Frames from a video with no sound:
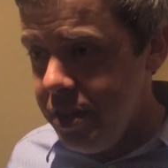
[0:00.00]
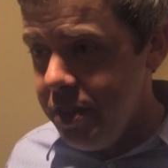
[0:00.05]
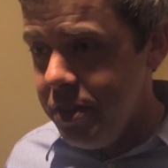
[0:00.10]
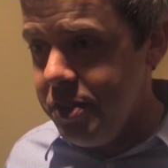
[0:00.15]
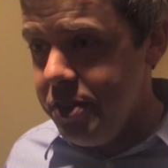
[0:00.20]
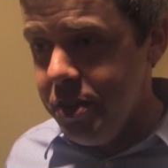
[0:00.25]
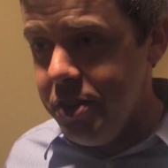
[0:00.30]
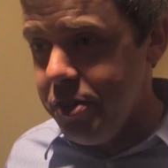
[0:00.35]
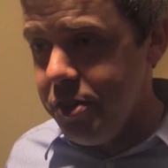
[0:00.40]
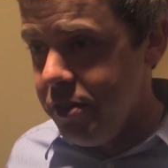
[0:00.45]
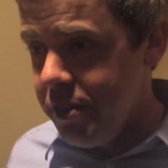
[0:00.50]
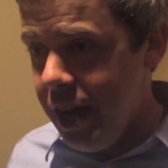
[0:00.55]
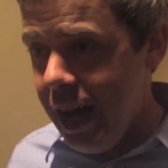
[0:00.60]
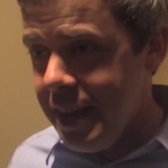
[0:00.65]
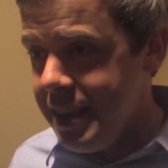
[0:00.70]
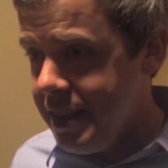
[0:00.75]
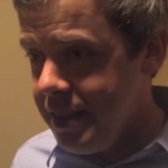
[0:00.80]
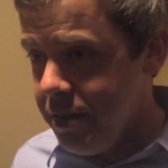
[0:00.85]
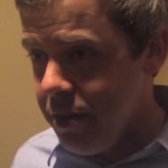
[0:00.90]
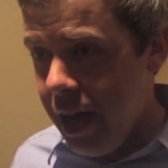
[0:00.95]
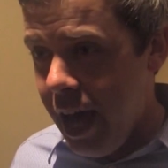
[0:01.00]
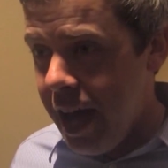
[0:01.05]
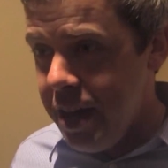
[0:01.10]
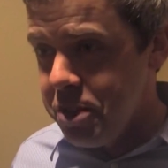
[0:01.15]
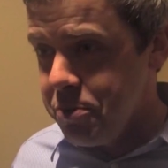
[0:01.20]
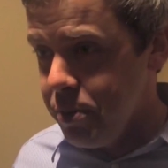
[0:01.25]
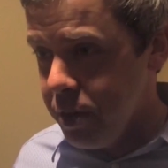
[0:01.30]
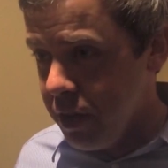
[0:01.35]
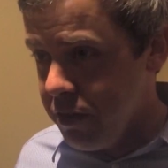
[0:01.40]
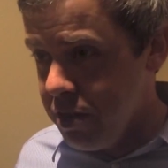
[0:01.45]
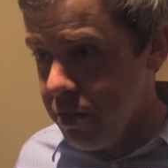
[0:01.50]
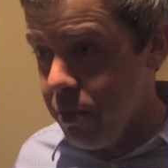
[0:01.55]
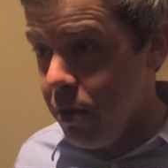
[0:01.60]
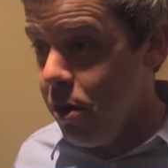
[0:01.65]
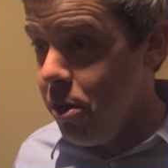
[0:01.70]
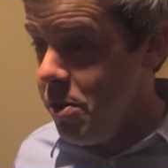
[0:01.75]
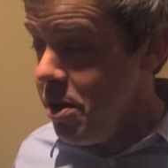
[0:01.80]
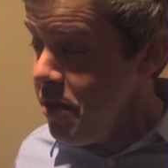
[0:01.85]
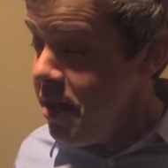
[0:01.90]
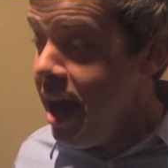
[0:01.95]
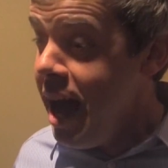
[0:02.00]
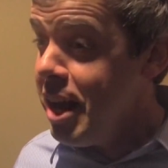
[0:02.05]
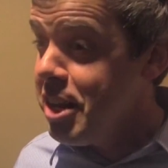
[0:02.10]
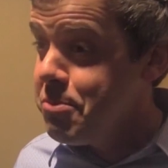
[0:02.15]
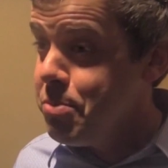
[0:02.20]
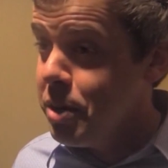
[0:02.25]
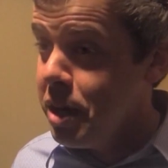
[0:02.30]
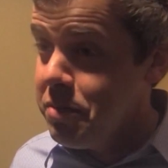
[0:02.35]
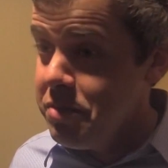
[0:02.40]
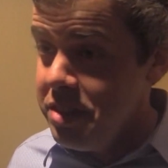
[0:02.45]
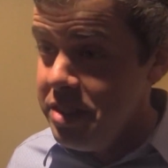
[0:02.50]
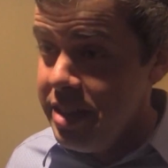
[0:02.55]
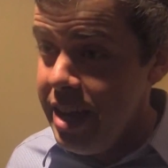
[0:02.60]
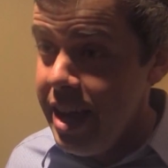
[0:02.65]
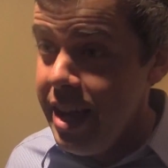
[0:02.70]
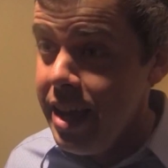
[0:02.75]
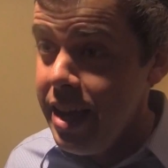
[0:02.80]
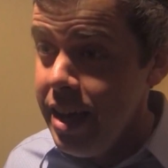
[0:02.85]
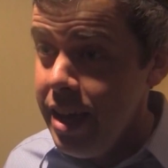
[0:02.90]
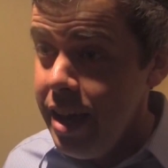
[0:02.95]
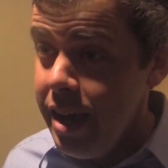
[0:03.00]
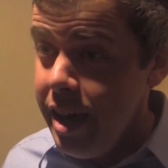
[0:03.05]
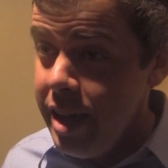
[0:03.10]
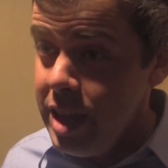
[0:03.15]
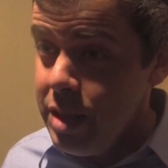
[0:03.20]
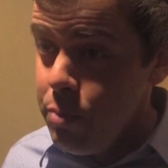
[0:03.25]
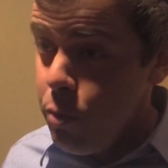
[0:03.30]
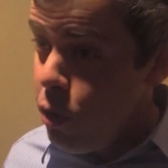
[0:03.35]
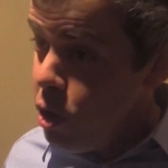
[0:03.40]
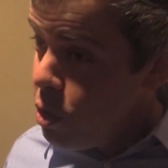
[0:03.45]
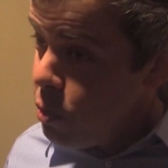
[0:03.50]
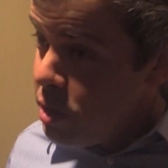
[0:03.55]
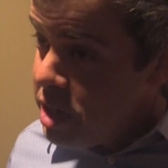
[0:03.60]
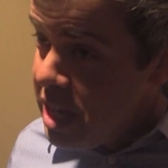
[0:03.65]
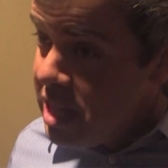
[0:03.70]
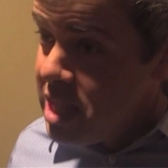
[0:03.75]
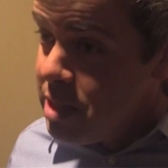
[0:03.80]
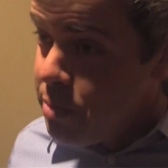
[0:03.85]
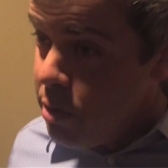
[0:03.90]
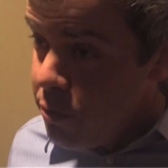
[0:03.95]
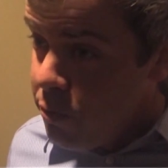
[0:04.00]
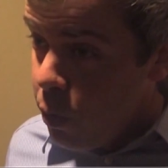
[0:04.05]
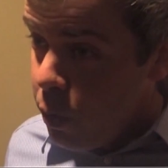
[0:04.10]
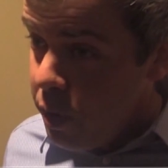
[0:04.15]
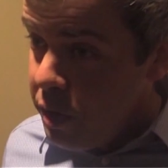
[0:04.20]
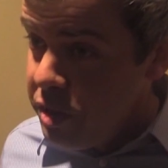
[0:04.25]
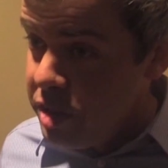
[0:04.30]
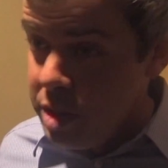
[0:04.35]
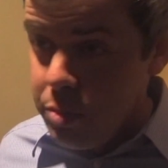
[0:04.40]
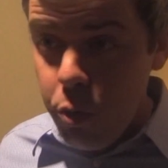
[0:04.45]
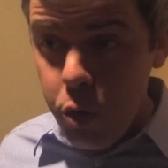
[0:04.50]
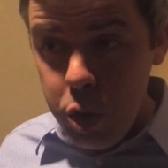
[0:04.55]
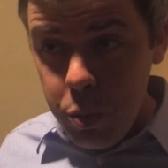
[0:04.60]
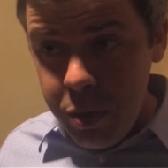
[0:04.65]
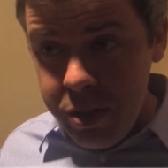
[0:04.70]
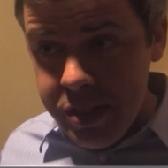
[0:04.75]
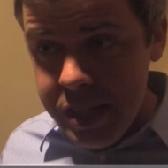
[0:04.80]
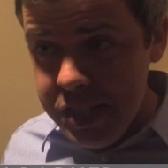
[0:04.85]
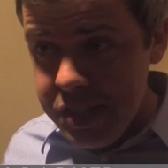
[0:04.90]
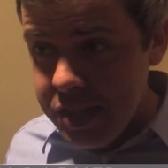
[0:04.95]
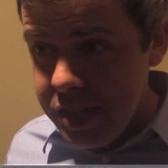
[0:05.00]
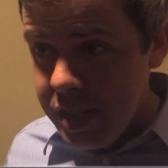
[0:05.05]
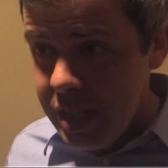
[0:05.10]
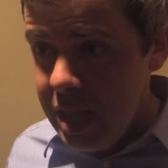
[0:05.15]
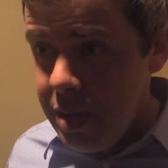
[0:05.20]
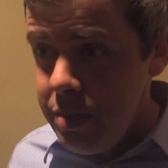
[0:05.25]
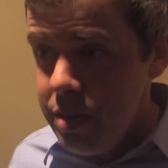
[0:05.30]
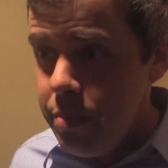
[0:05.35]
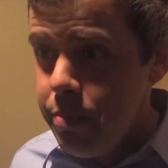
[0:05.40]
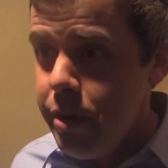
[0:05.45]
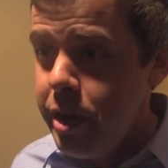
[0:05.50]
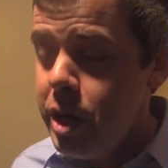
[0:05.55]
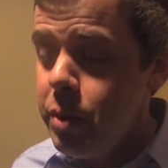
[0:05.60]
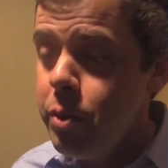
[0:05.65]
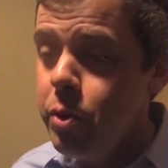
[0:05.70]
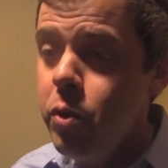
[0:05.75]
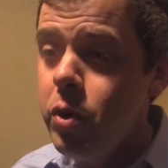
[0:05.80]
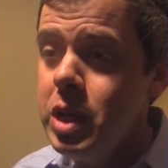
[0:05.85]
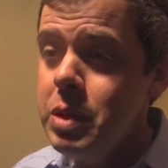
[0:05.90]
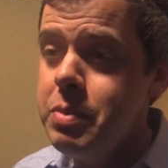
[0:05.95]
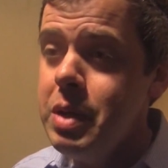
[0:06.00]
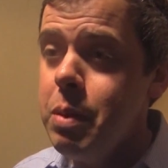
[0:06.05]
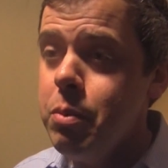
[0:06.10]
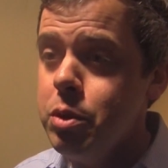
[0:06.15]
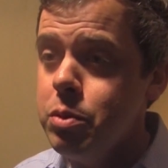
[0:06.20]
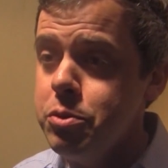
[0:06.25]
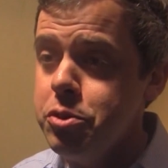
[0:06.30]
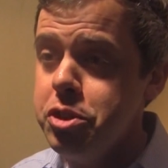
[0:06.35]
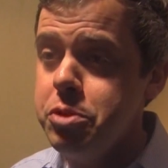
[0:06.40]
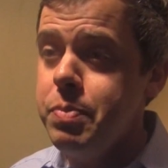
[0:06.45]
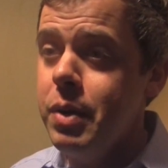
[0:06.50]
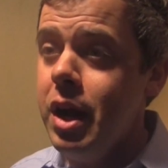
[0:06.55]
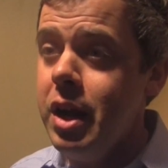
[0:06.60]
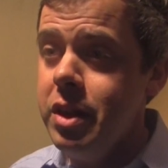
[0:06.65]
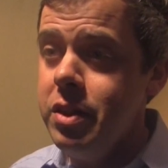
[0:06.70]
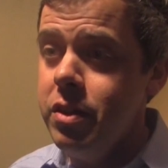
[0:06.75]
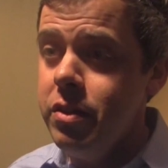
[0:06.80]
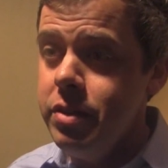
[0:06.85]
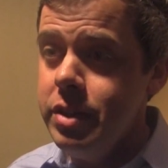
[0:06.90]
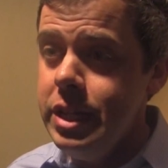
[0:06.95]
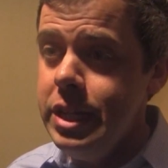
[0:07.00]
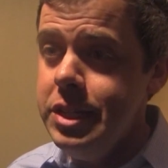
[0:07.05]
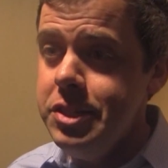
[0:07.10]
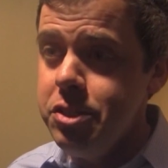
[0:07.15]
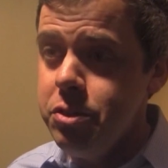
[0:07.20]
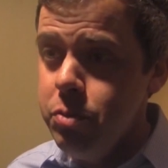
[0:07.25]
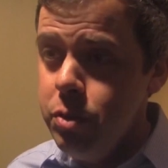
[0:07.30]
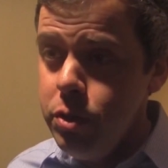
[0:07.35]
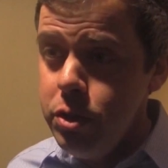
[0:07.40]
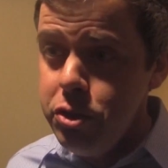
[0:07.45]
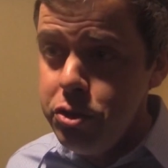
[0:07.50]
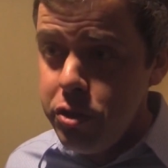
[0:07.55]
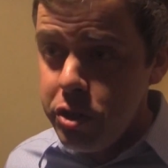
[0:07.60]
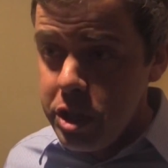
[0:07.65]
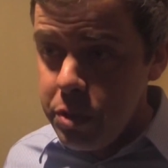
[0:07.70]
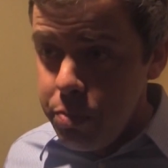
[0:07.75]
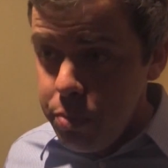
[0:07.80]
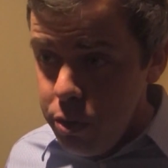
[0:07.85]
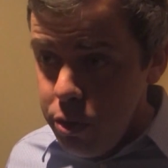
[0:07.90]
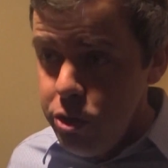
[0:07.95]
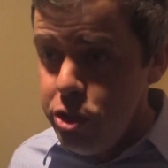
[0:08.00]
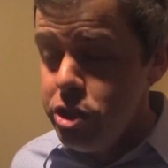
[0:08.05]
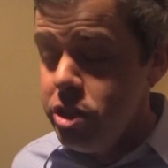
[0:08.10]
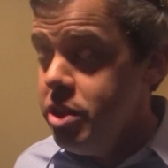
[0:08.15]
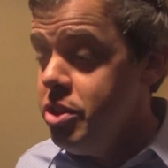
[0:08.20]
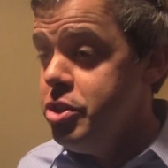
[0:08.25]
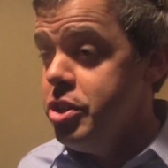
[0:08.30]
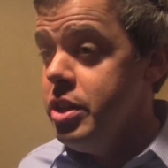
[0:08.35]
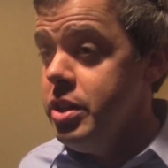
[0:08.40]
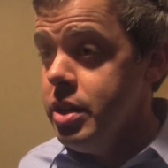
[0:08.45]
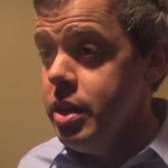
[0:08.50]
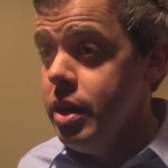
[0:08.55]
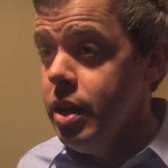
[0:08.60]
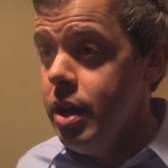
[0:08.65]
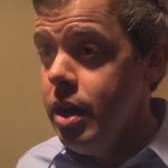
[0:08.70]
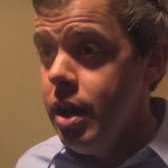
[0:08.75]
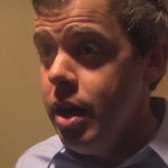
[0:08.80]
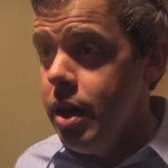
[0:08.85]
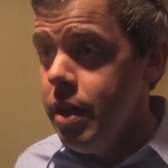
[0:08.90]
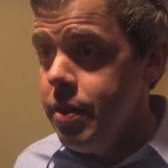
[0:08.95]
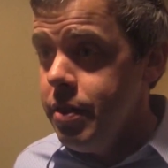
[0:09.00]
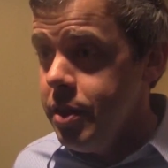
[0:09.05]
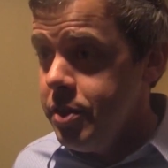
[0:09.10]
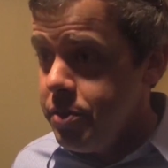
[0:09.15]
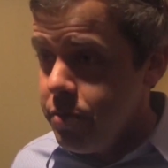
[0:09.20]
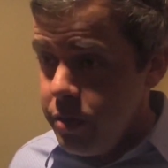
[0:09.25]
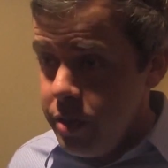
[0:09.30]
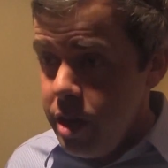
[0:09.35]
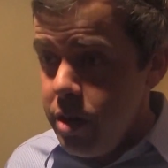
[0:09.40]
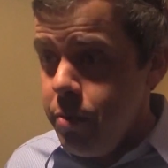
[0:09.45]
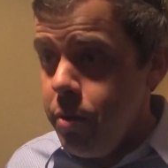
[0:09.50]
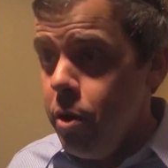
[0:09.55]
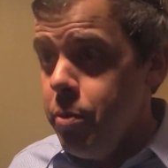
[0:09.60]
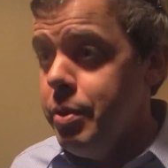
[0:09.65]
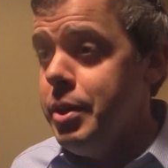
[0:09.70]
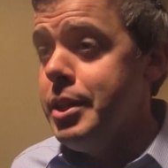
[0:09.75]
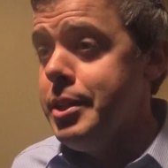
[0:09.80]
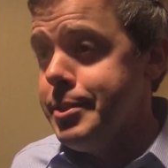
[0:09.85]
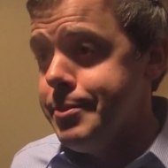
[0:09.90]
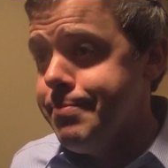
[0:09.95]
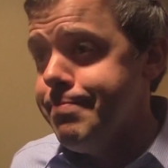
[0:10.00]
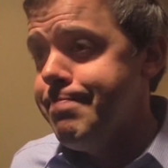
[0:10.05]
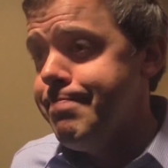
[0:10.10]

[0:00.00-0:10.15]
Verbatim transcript: citizens are not the Hattiesburg of tomorrow, they're the Hattiesburg of today. And the more that we give them a voice, the more that we listen to them, the better we're going to be able to respond to their needs and really start to push an agenda that's for their well being.